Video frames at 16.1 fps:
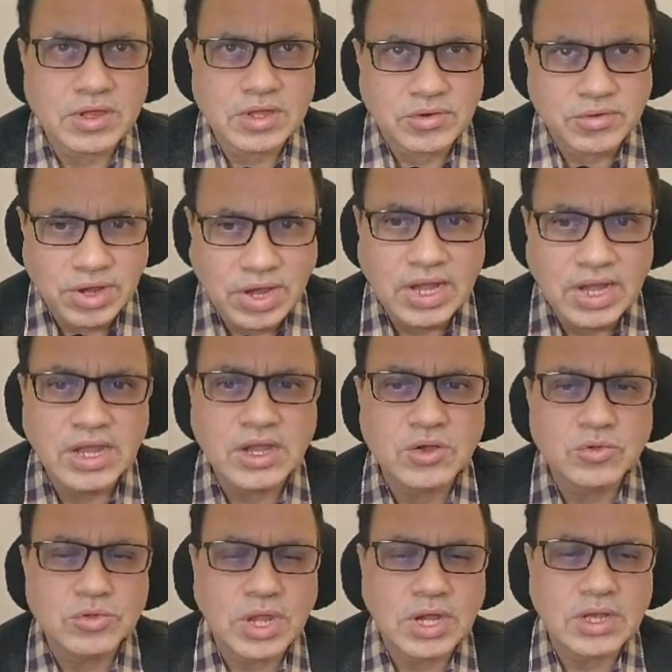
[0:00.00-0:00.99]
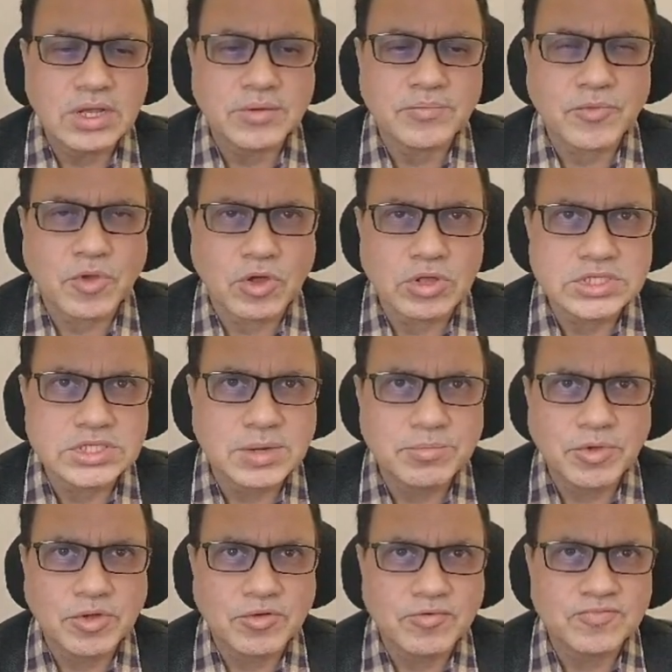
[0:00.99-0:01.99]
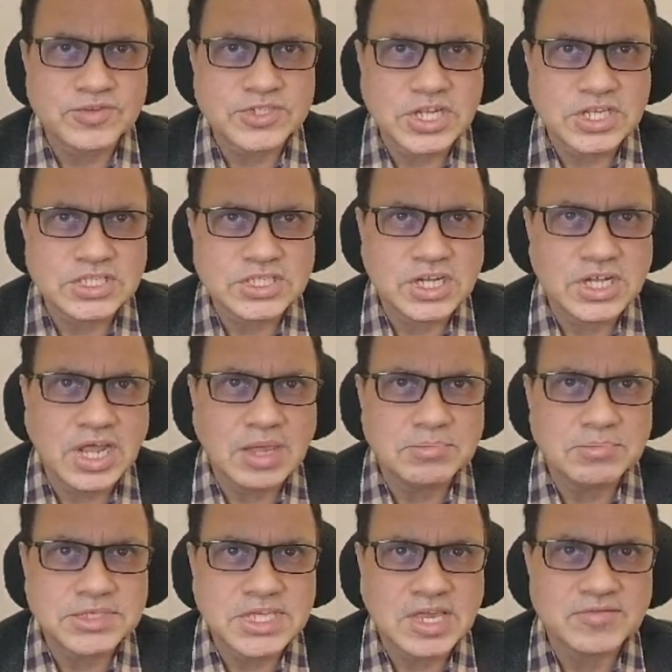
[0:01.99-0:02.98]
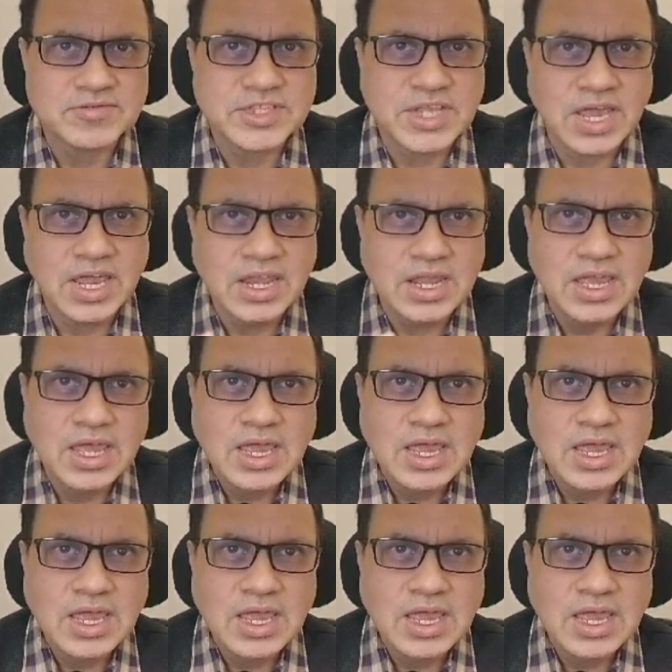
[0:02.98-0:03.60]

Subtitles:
related to that concept of stitch in time saves 9